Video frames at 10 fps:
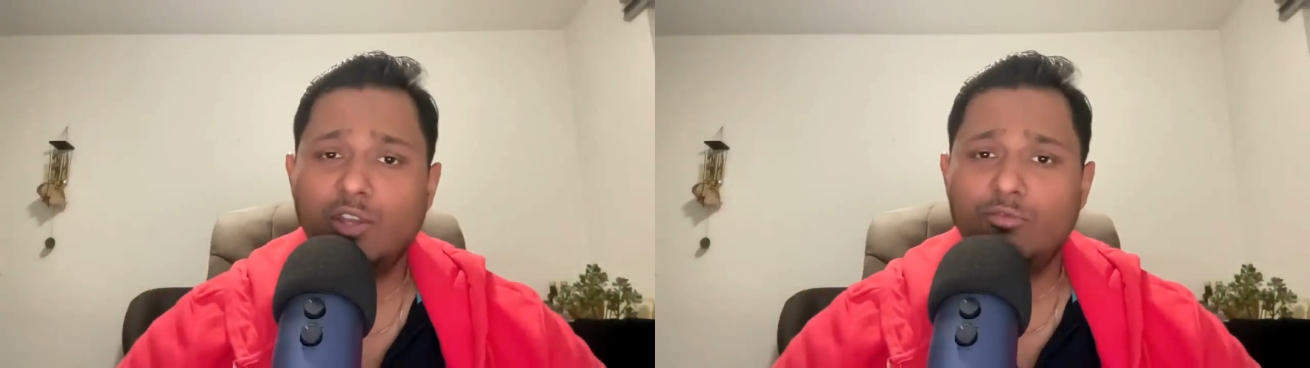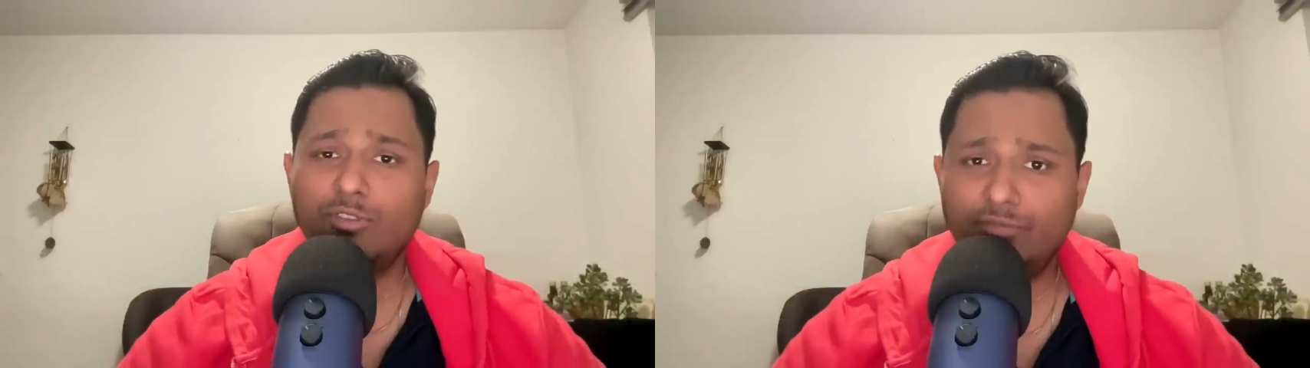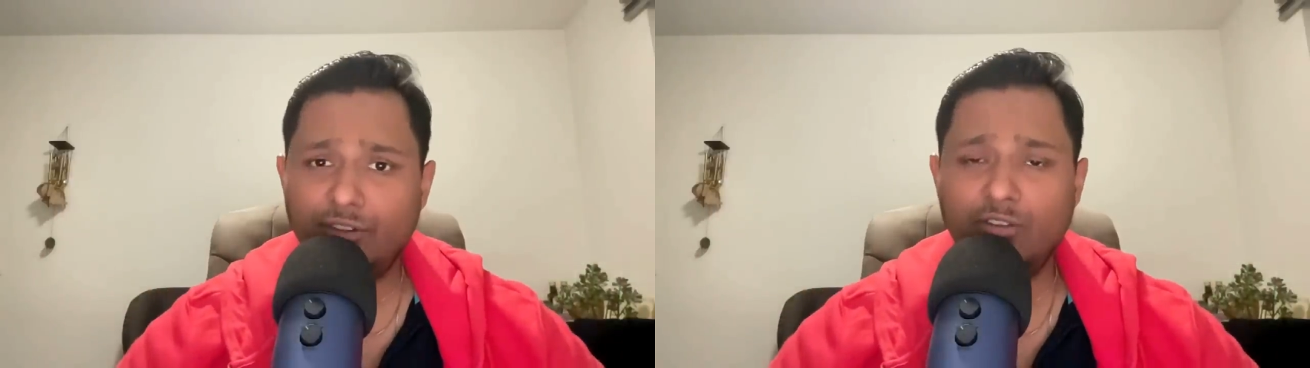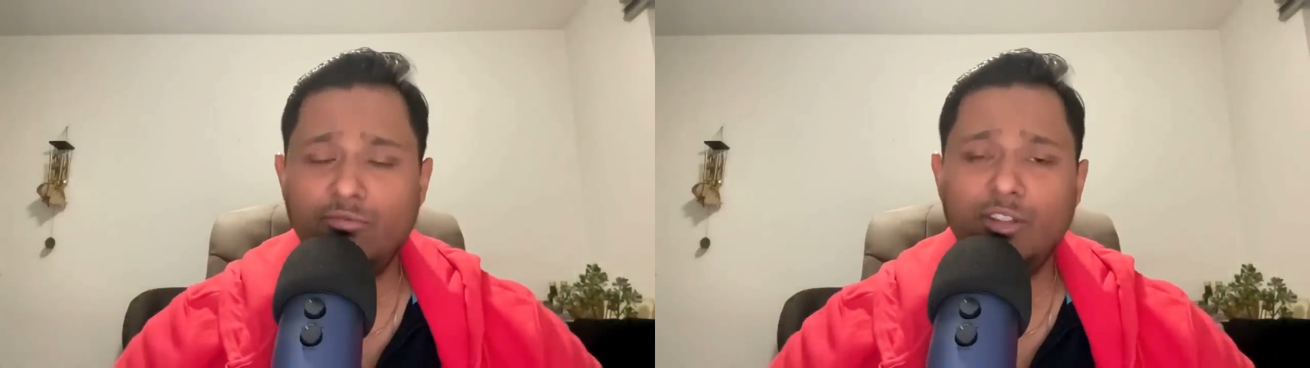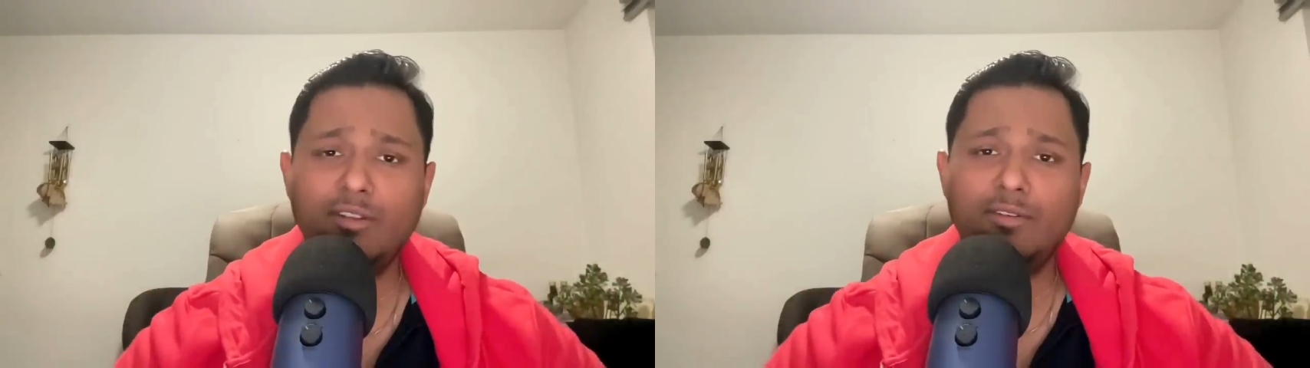we feel
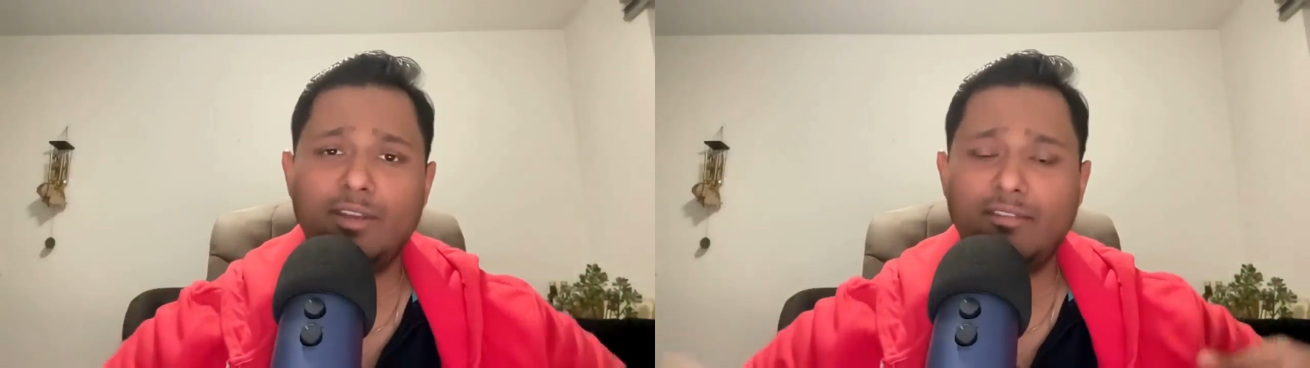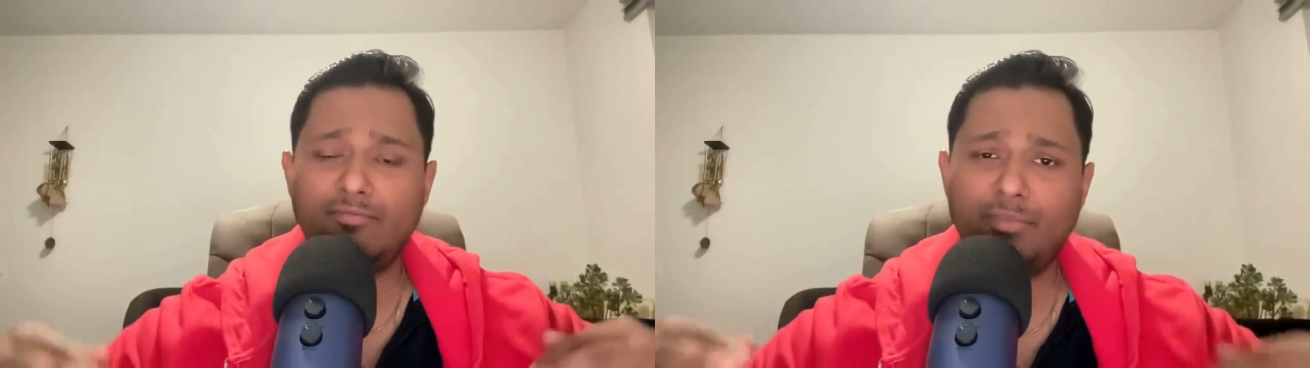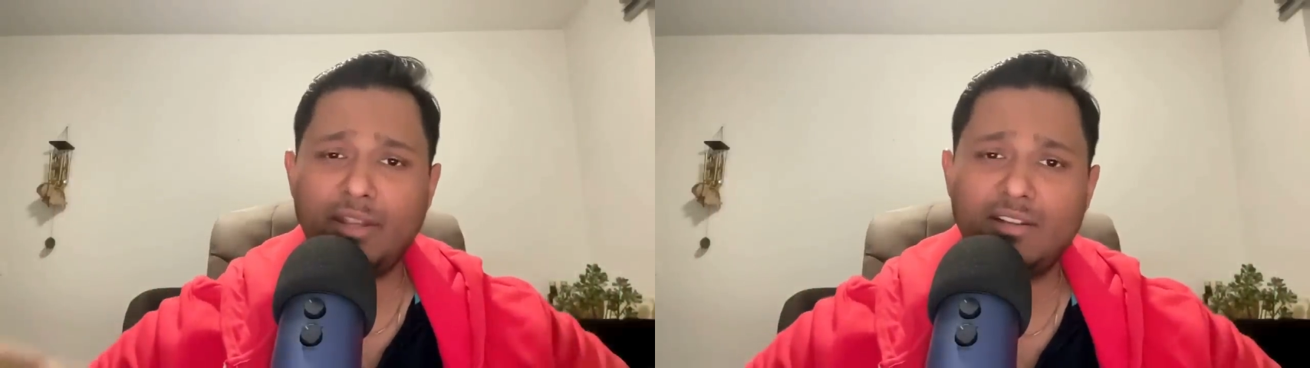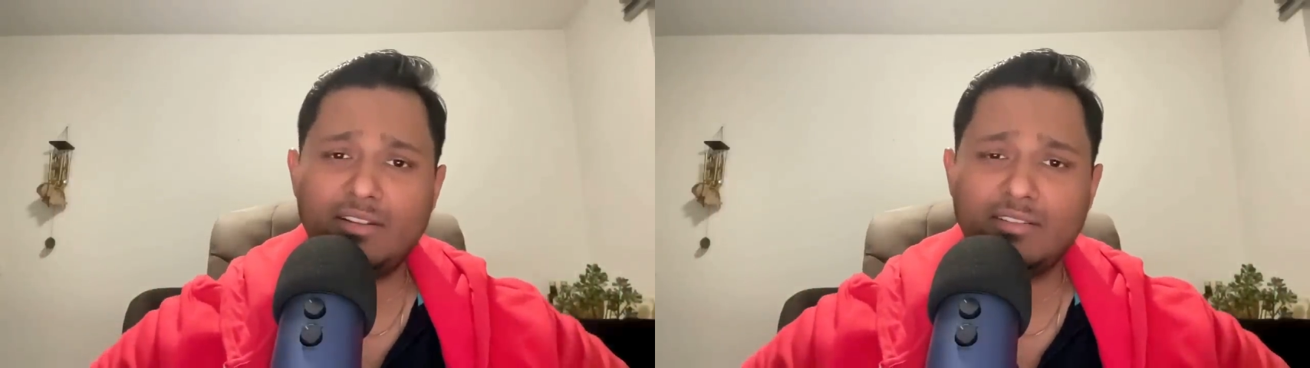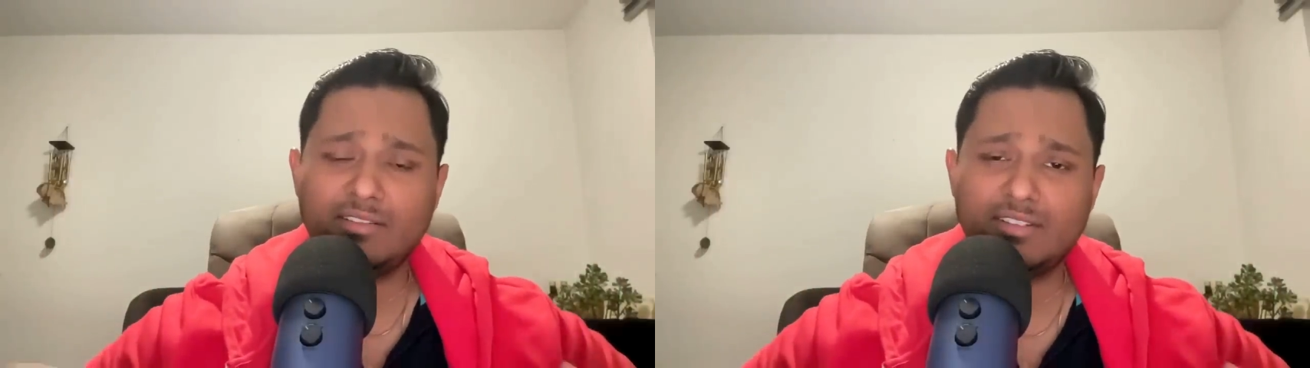we have paid
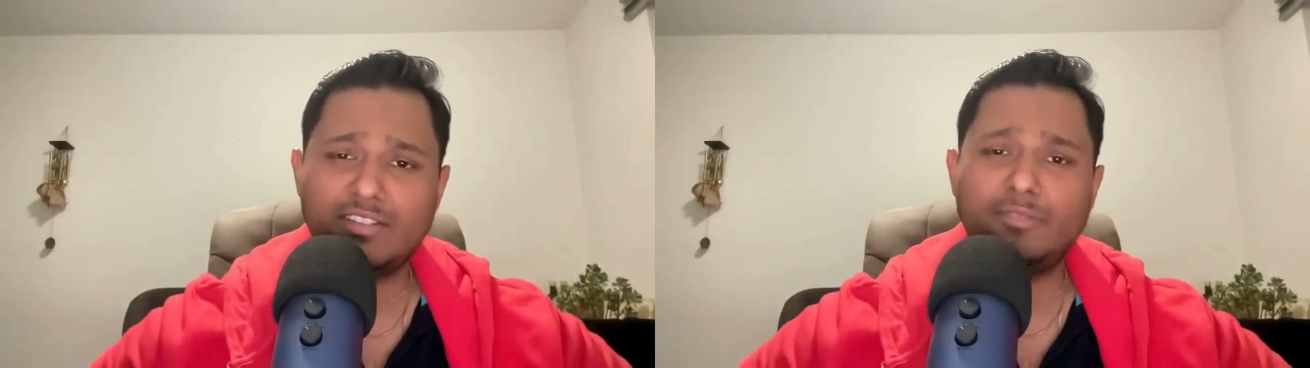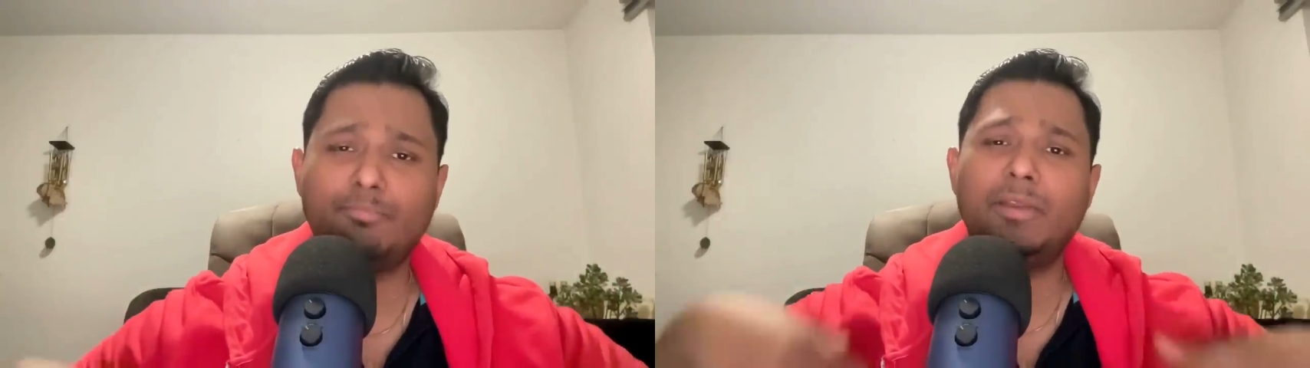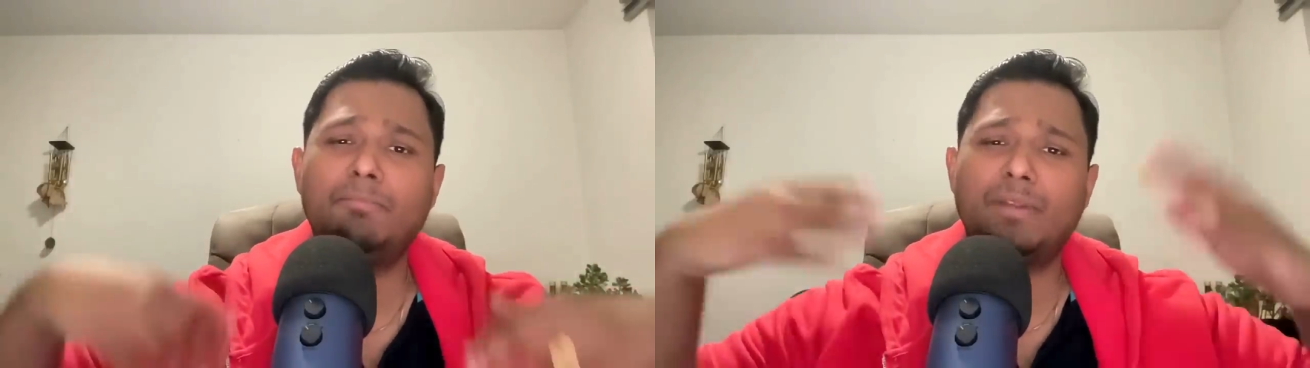such a big